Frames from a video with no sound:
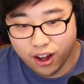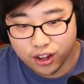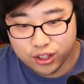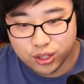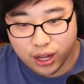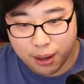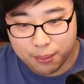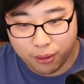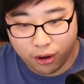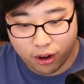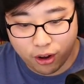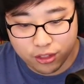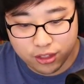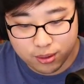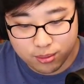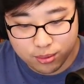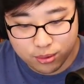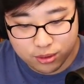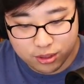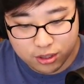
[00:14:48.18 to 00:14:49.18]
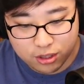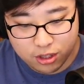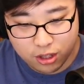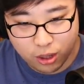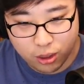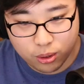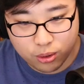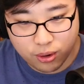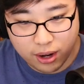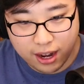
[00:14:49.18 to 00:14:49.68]
So I'm on the moon. There's
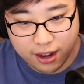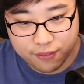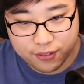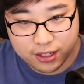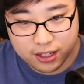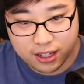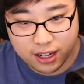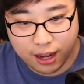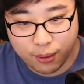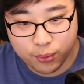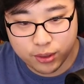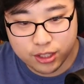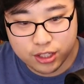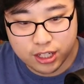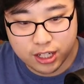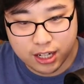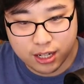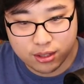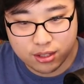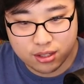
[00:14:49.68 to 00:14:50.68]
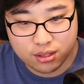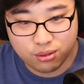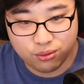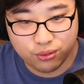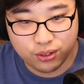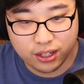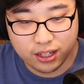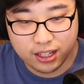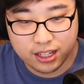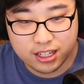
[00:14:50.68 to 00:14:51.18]
low gravity. I want to check out this
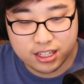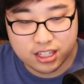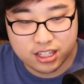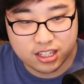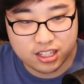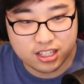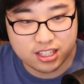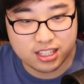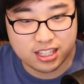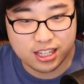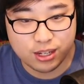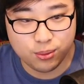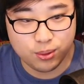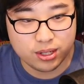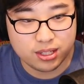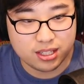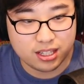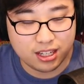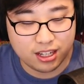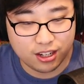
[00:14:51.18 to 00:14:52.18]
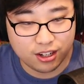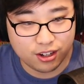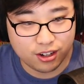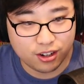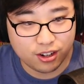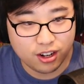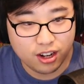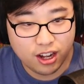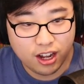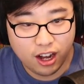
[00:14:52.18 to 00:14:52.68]
village and just see what's
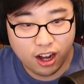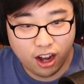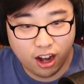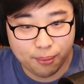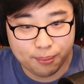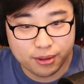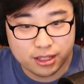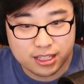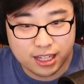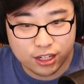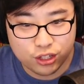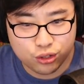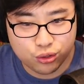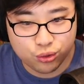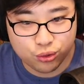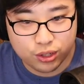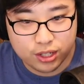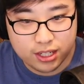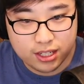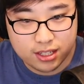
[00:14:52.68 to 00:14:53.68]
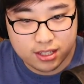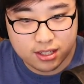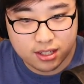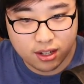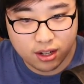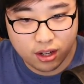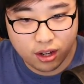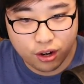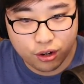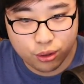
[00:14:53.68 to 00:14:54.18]
here. Is that trees?
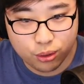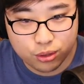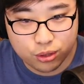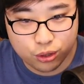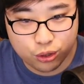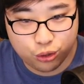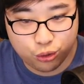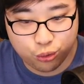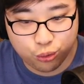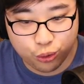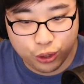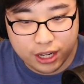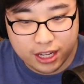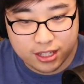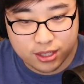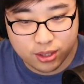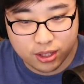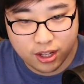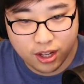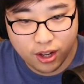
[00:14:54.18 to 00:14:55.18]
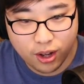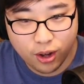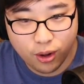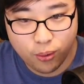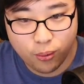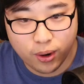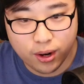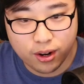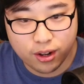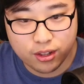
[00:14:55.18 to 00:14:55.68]
Those are trees.
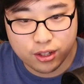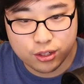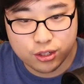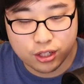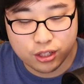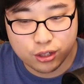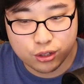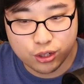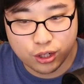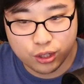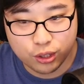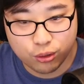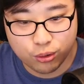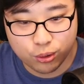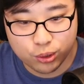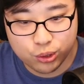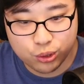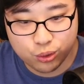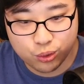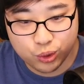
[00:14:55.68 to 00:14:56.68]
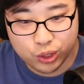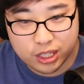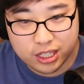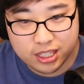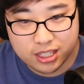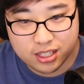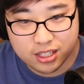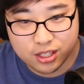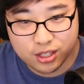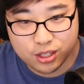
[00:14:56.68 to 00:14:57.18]
Why are they're trying to grow
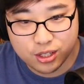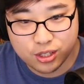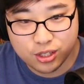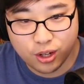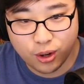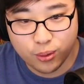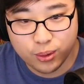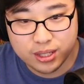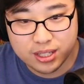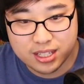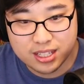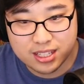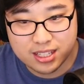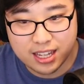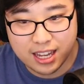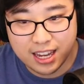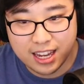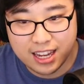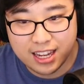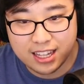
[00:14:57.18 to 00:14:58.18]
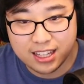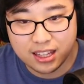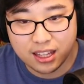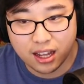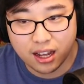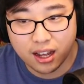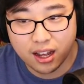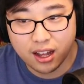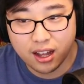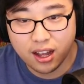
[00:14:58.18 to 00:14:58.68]
trees? This is so insane.
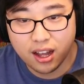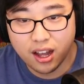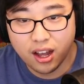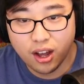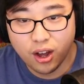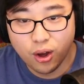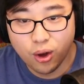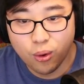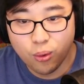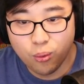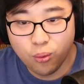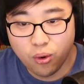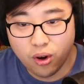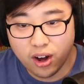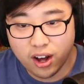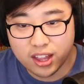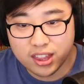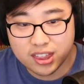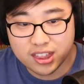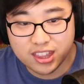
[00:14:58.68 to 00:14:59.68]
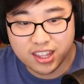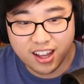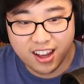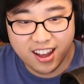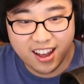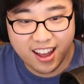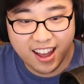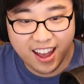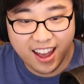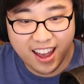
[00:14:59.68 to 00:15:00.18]
What
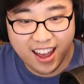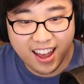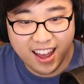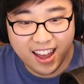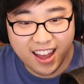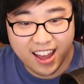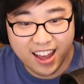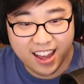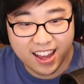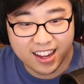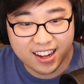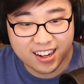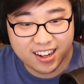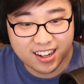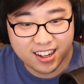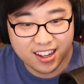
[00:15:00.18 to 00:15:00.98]
the heck?